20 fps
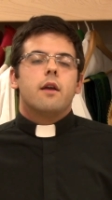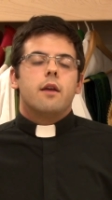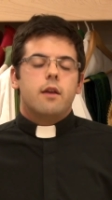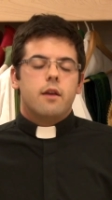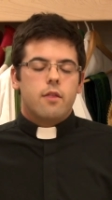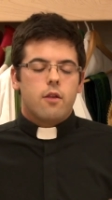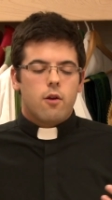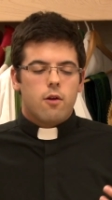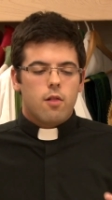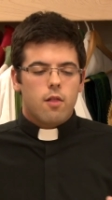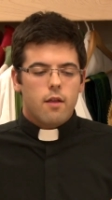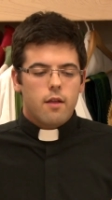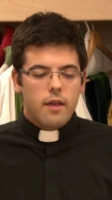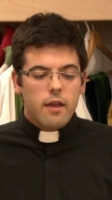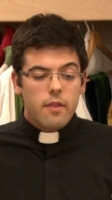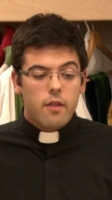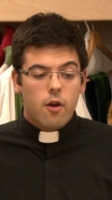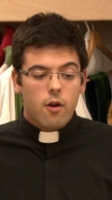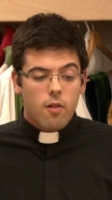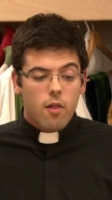in our,
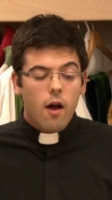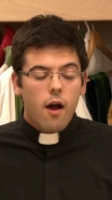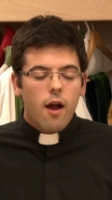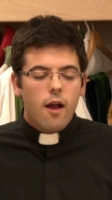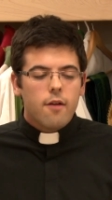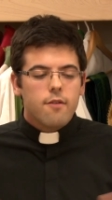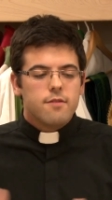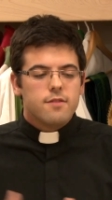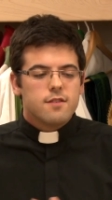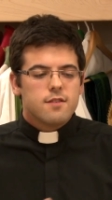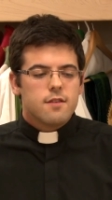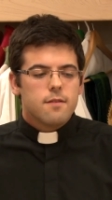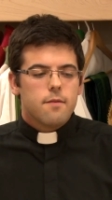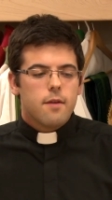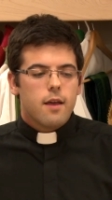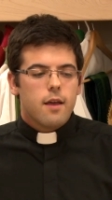in our lives.